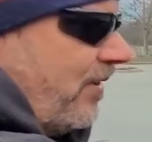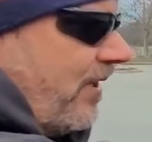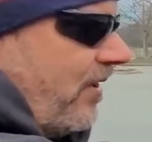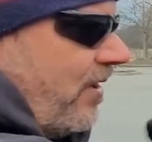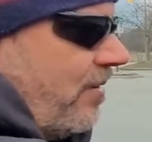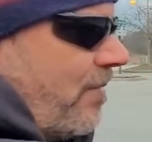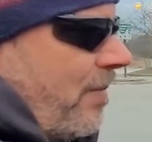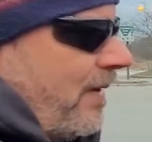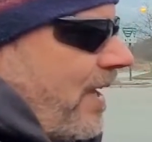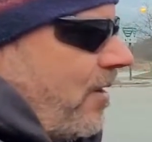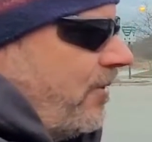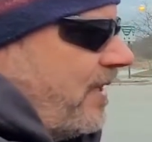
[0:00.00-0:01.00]
we'll tell you in a
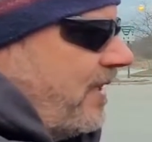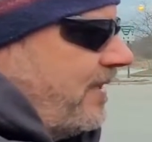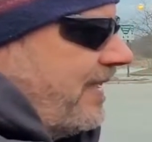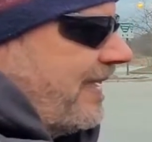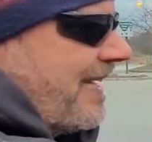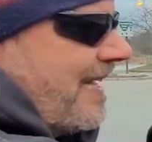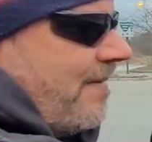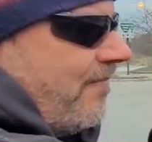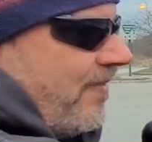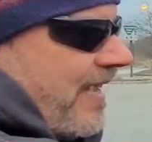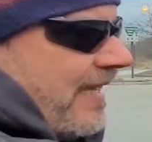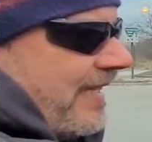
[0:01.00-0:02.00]
moment how realistic
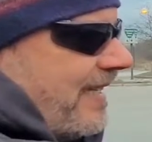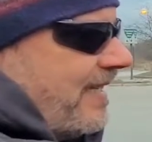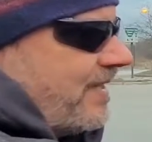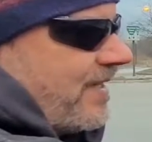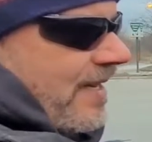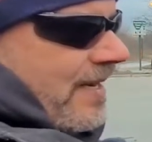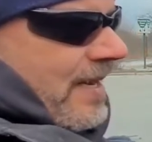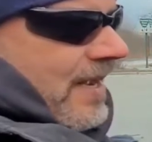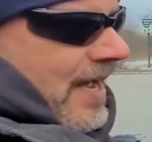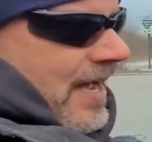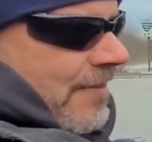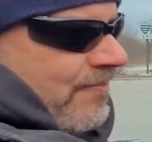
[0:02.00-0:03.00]
that is.
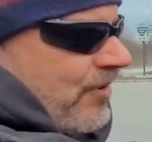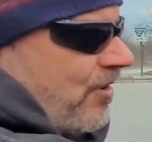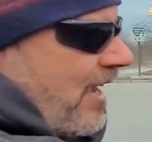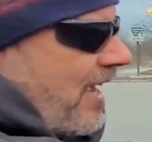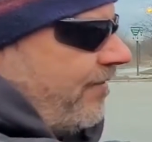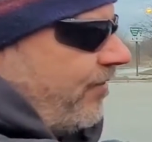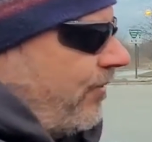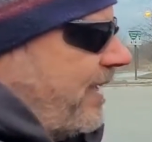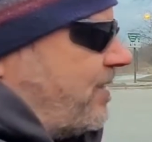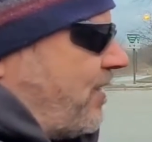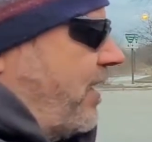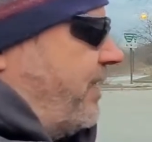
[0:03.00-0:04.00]
You have 3
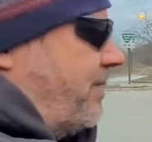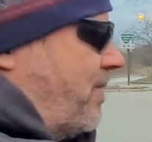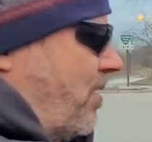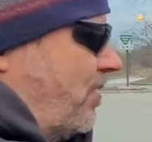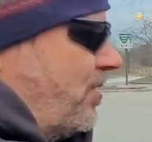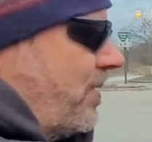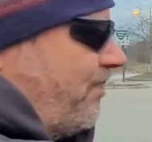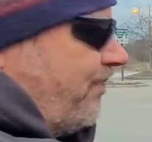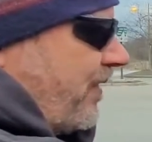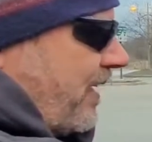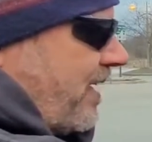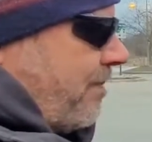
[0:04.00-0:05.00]
driving modes.
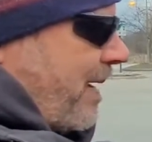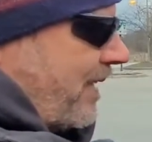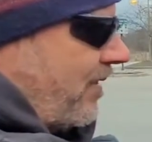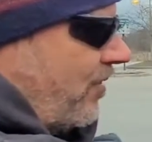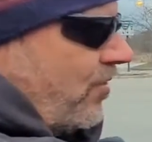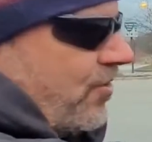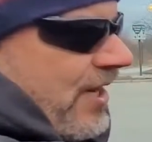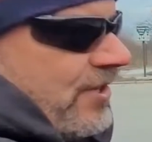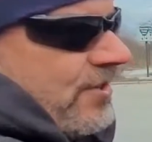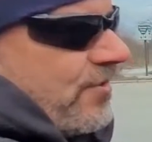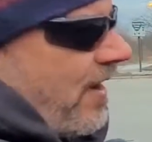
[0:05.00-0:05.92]
The button to change the